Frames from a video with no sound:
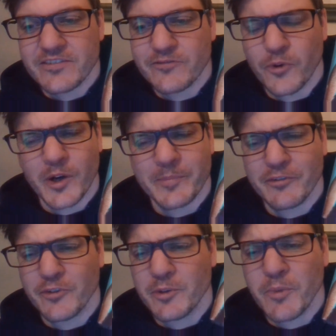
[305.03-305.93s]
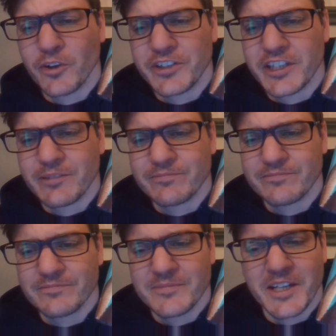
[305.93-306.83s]
form a football team,
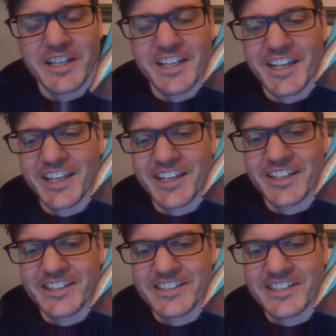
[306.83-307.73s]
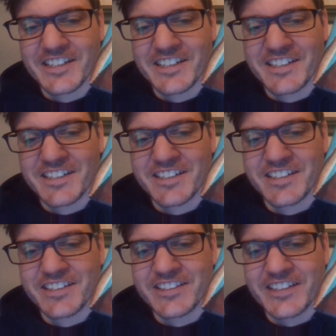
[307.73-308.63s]
and
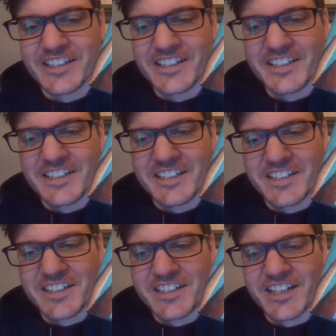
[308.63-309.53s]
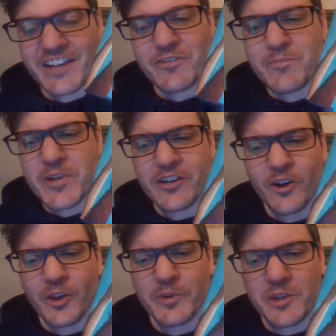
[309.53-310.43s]
I haven't made it
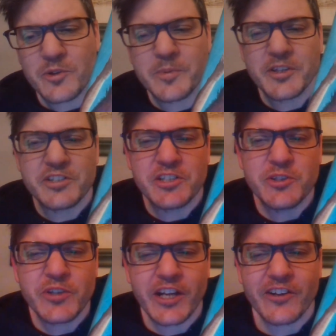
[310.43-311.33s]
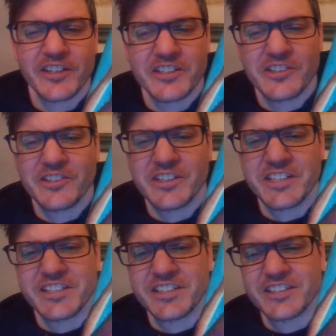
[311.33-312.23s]
all the way through, but there's a new character.
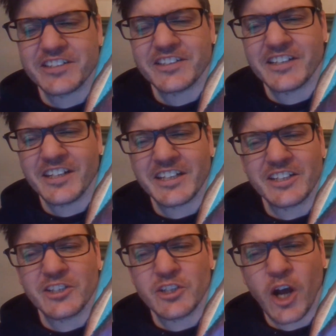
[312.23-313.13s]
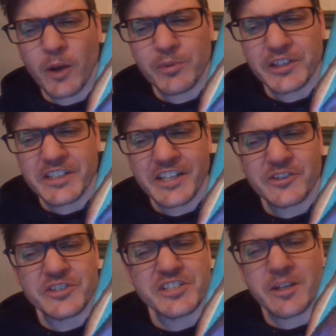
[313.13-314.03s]
He's like a little goblin,
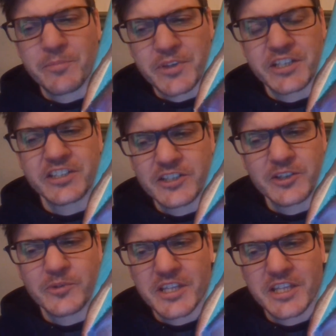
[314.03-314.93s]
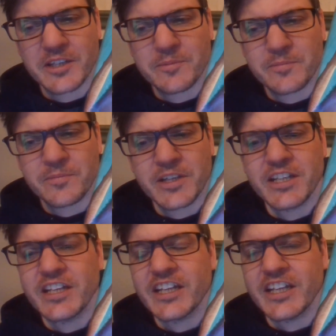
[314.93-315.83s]
and there's something to do with him,
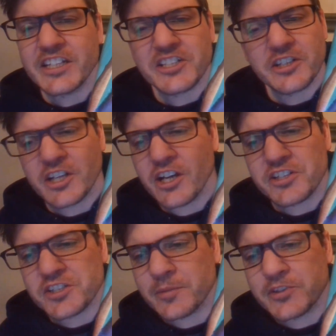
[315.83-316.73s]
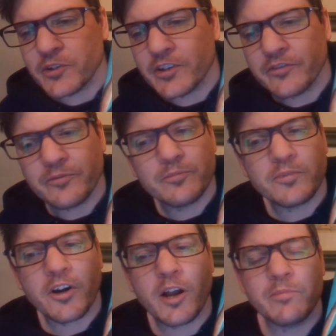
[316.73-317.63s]
and he's going to cause some sort of
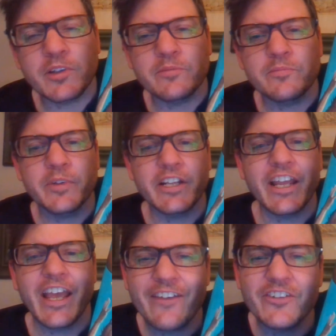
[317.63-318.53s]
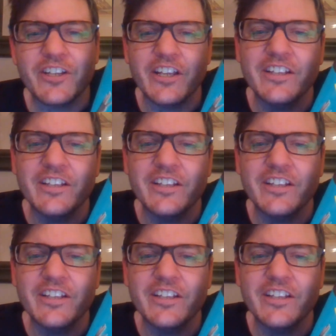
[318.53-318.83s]
problem. But it hasn't